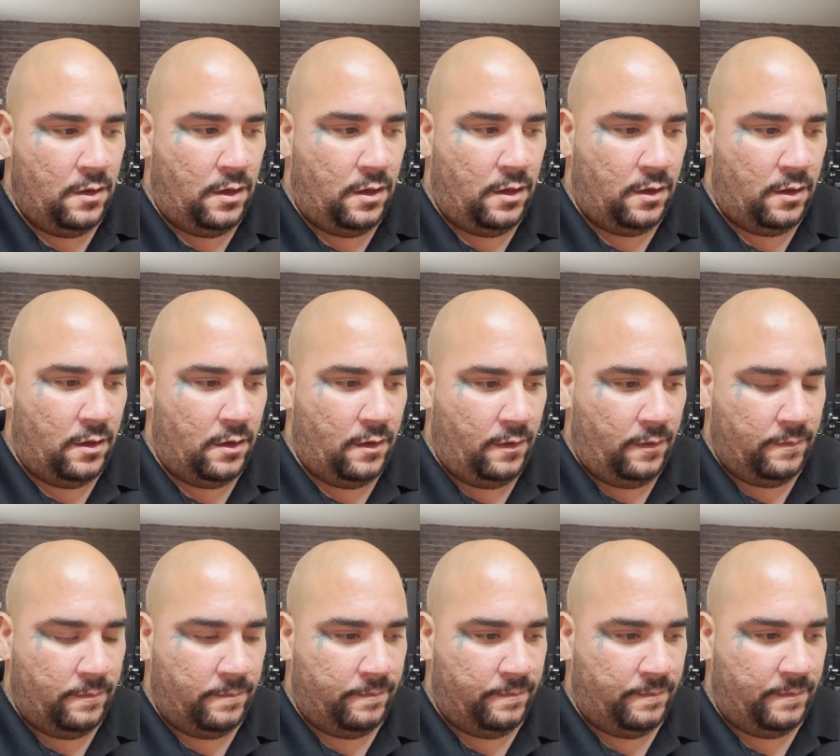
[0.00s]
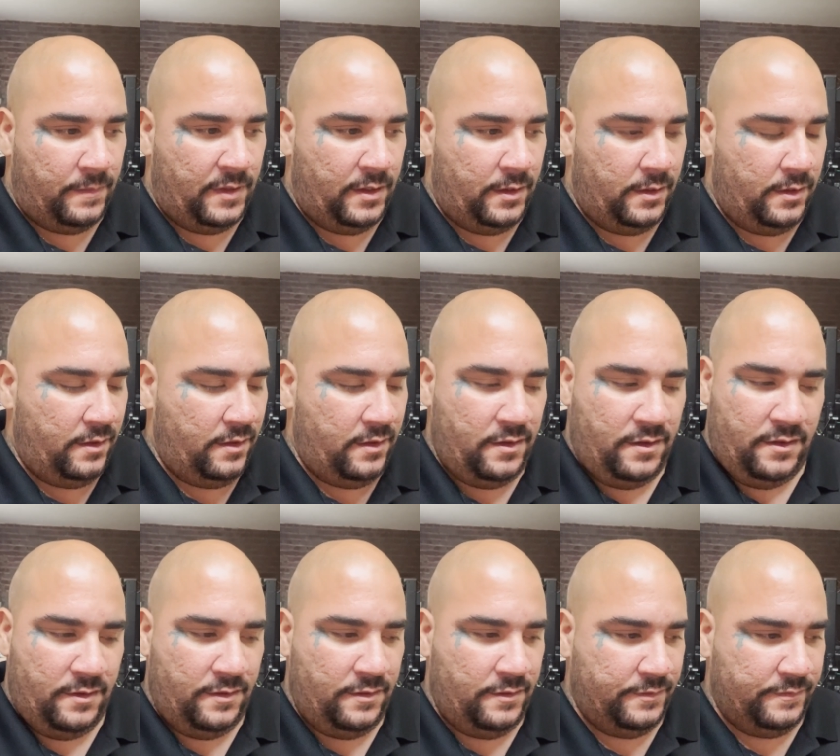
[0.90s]
Um,
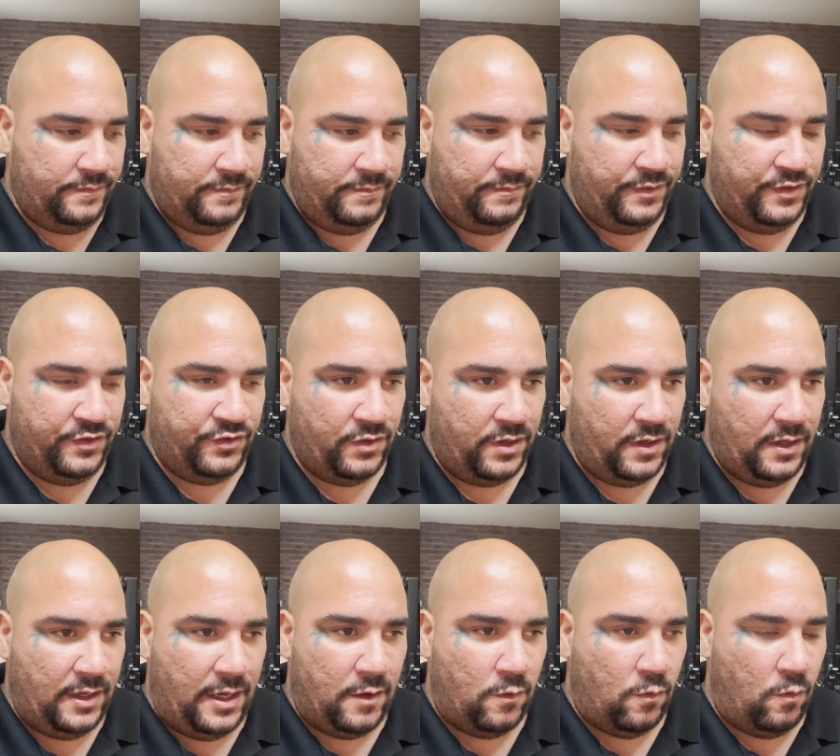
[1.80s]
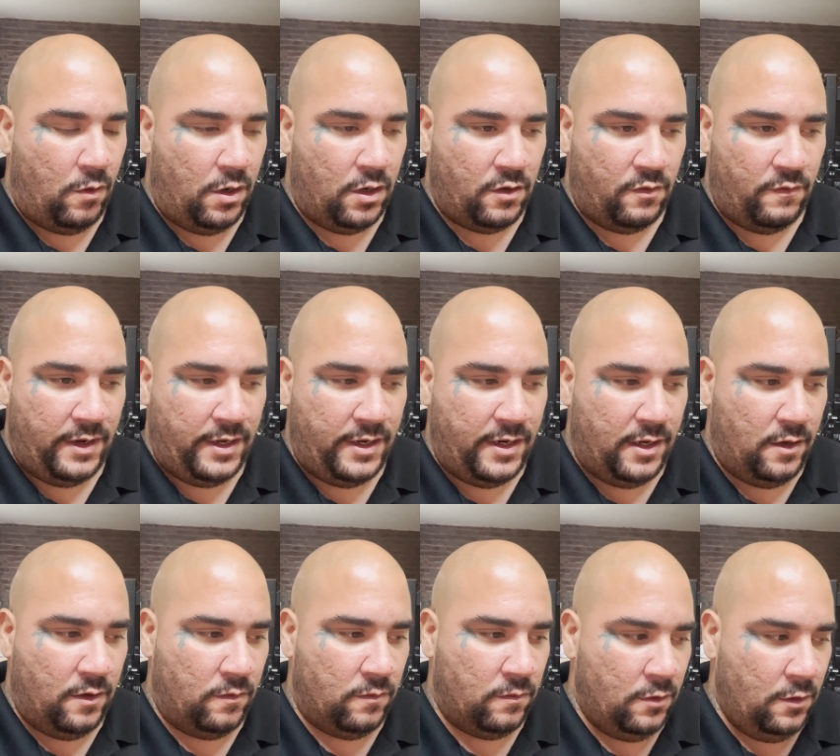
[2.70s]
I've been drinking a lot of water right
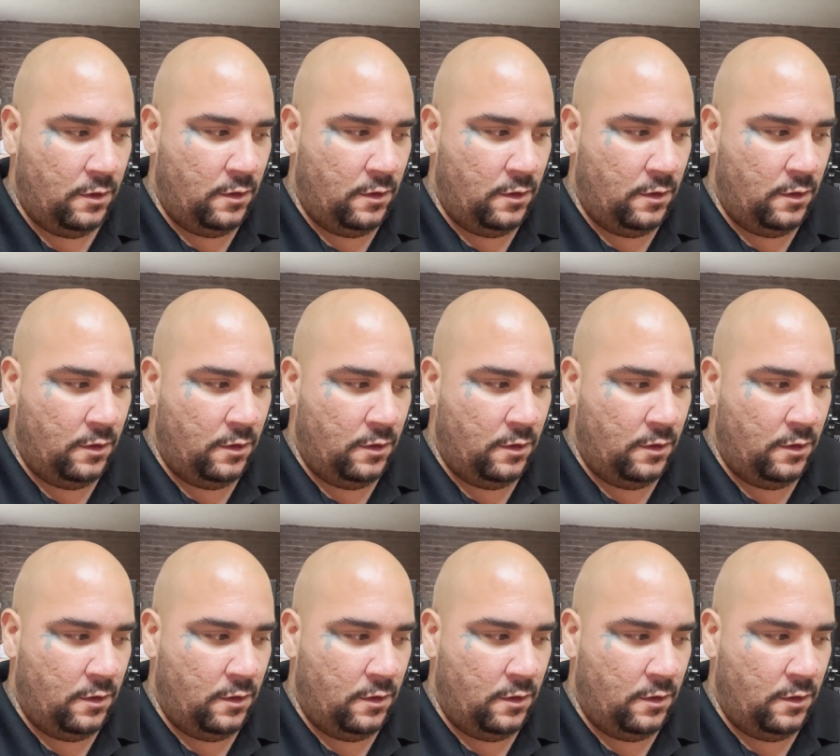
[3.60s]
now